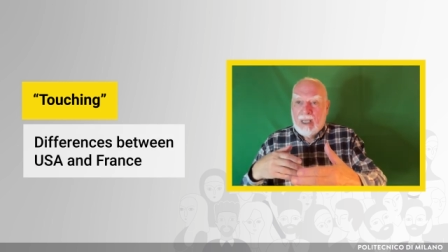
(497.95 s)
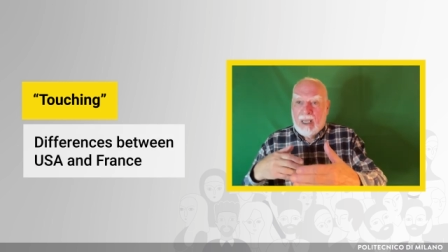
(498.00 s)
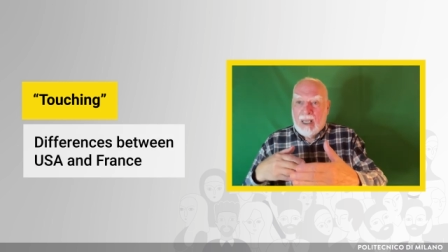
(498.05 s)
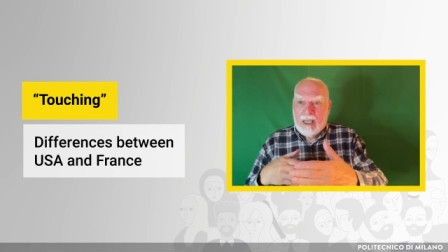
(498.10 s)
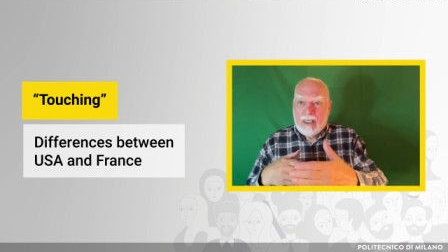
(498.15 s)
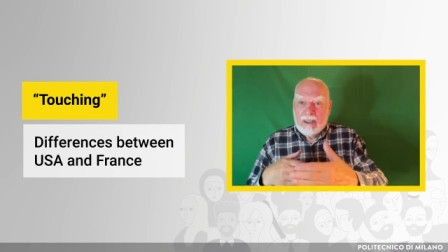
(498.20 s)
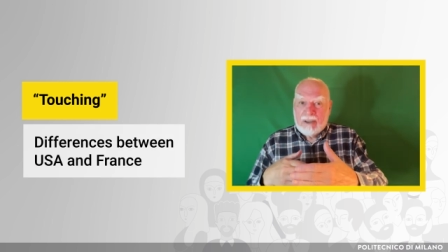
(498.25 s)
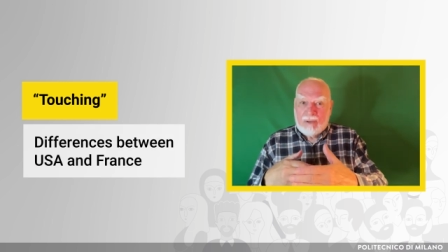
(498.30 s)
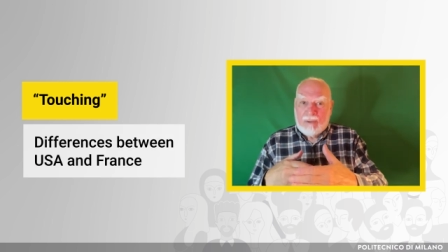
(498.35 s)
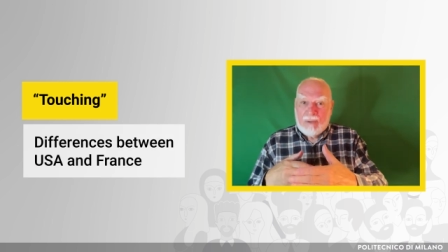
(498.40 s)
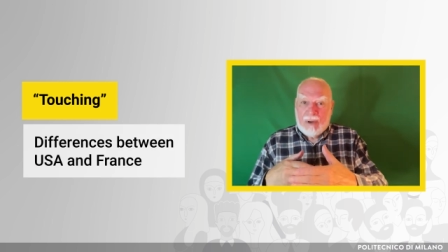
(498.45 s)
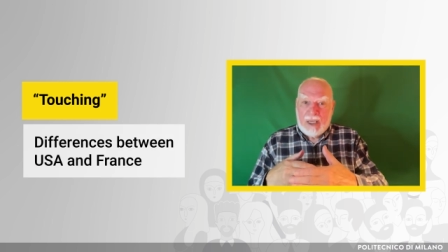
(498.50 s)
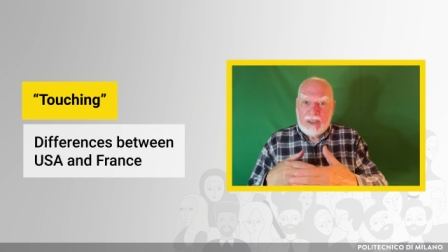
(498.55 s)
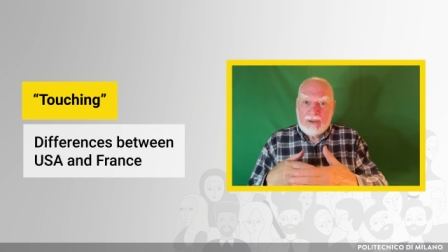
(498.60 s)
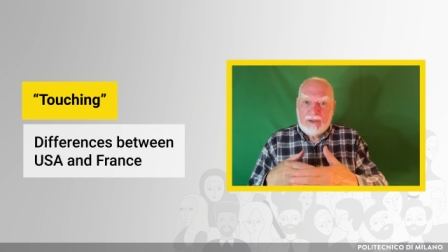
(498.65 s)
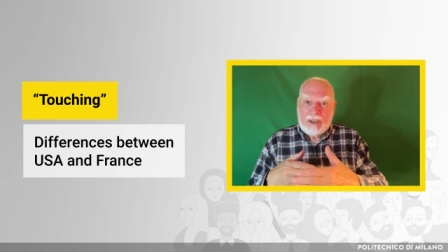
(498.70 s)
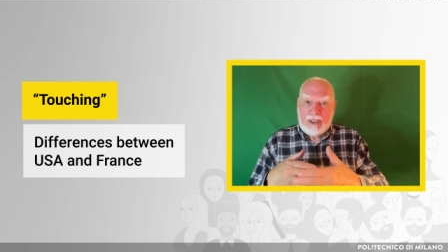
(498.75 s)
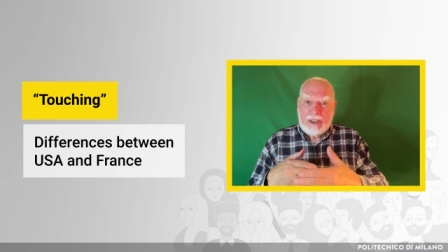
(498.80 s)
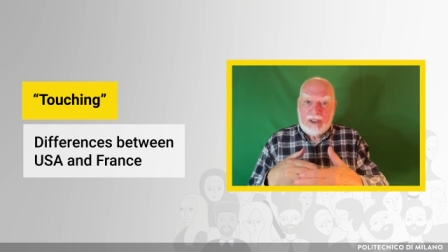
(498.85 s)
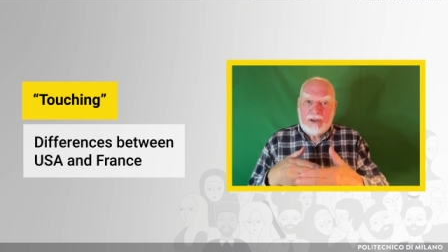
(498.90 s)
has
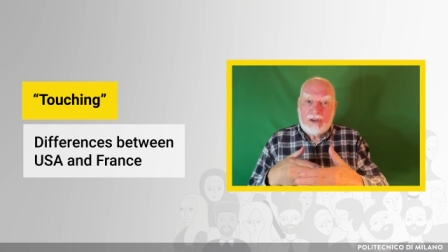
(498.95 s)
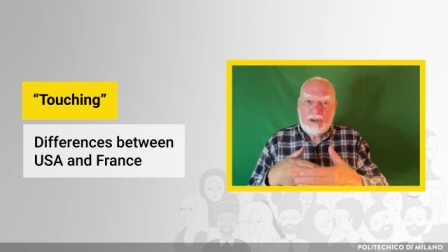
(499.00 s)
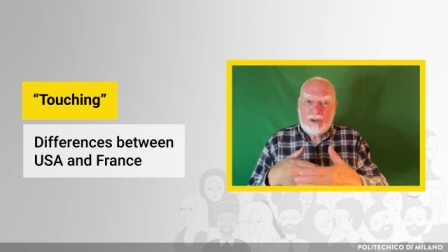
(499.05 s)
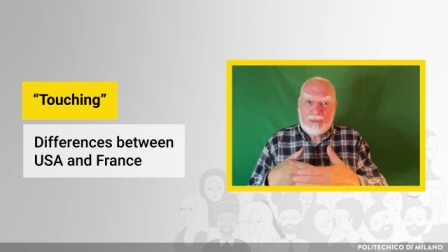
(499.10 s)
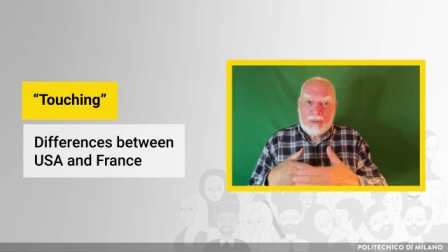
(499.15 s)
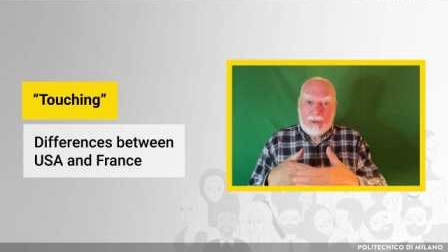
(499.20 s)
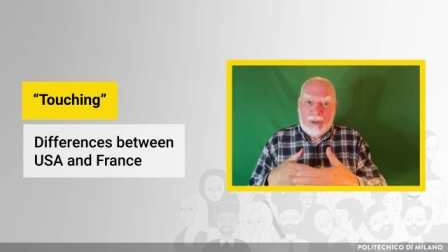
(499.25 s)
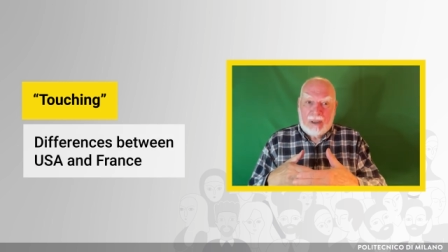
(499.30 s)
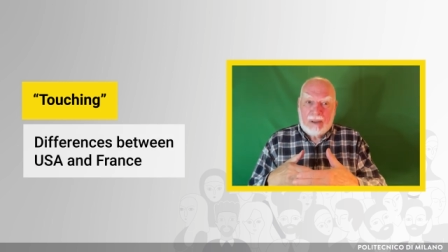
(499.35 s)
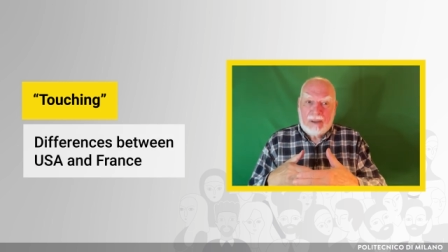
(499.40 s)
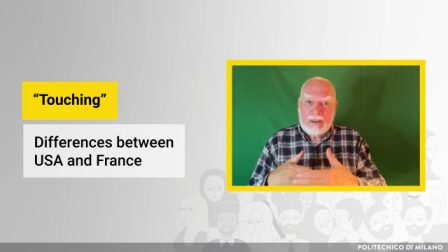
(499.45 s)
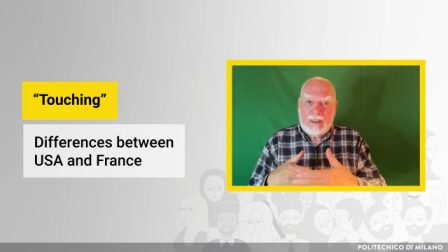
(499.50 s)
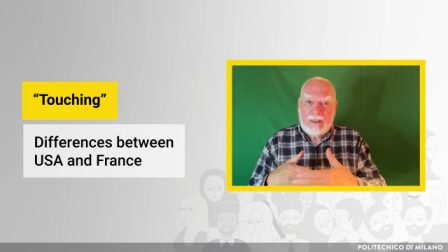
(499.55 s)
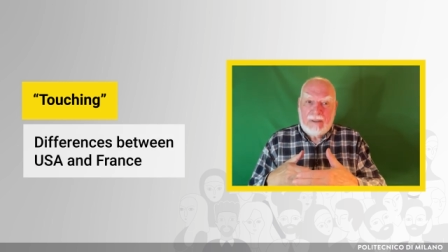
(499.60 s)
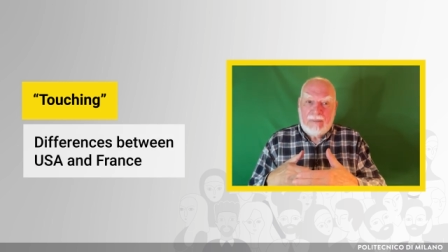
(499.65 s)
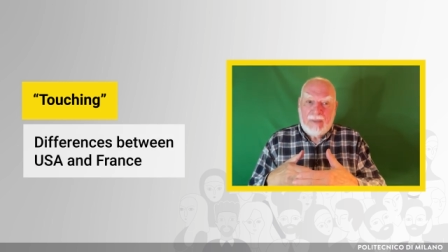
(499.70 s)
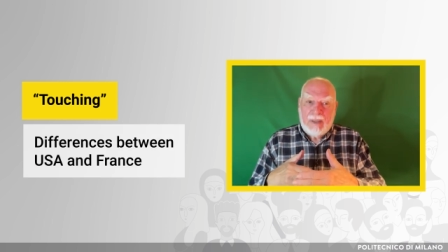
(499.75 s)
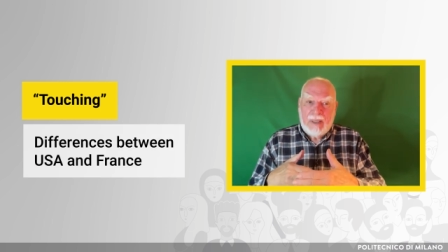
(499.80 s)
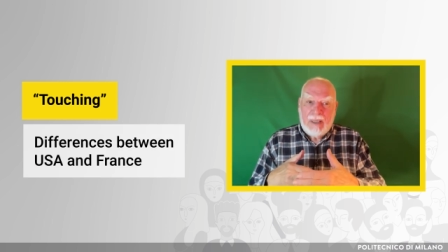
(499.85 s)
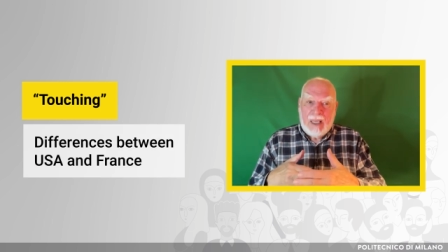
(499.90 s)
gradually shrunk,
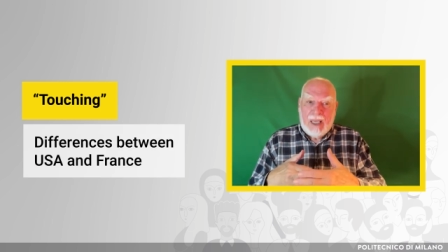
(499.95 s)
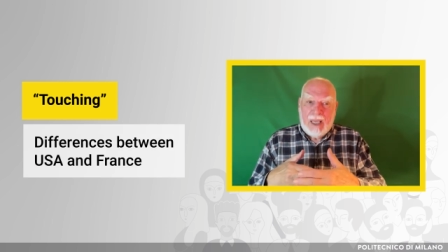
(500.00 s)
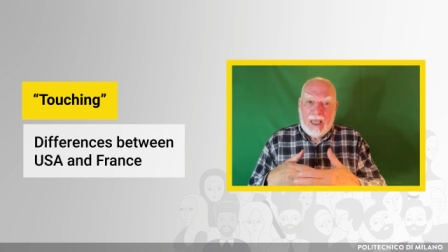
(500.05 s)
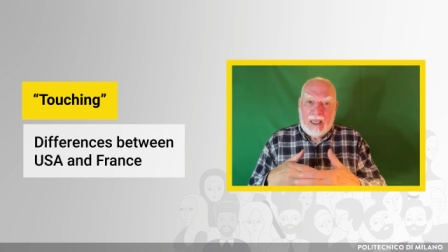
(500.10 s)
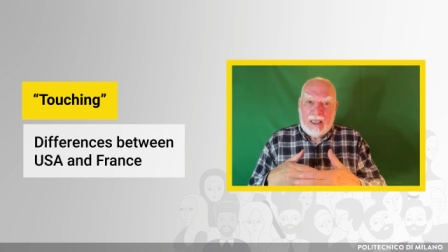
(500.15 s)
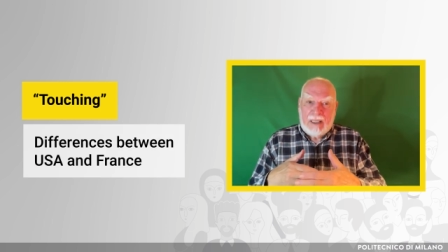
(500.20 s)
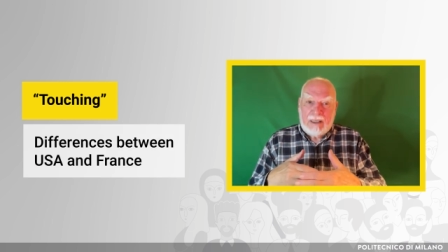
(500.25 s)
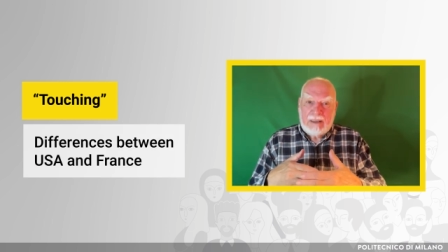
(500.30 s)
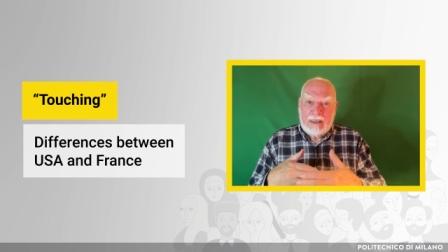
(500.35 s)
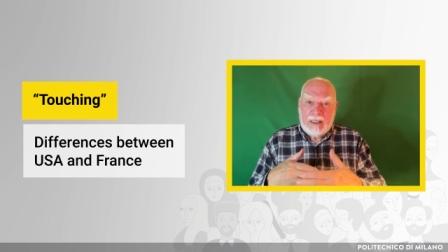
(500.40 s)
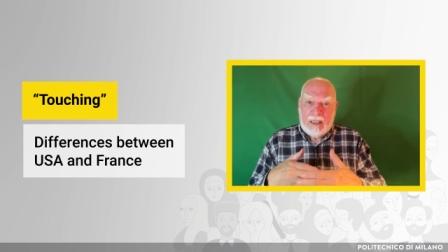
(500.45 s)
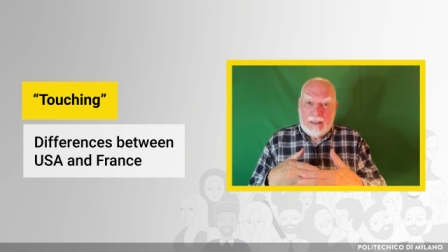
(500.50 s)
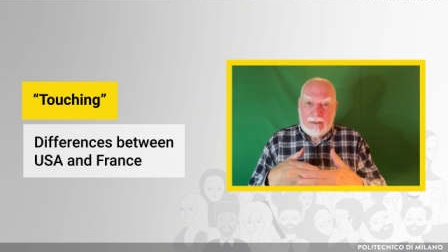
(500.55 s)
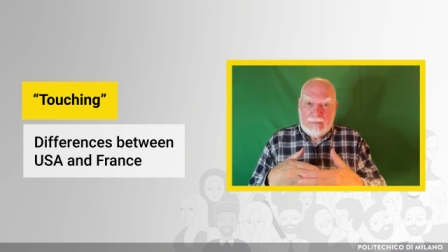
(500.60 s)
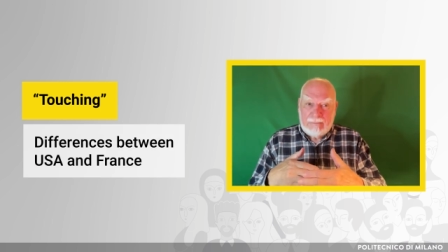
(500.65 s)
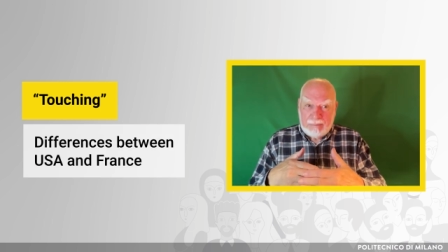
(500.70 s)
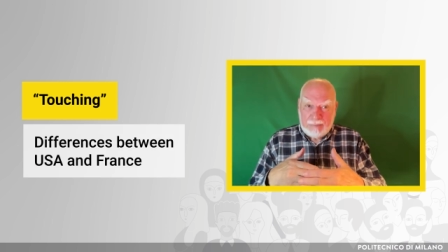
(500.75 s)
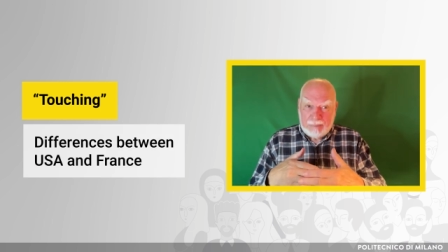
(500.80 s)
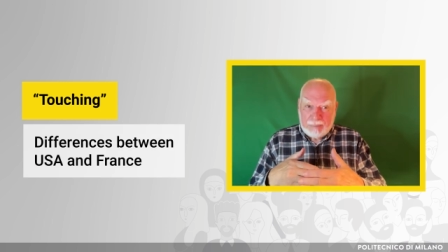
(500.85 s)
and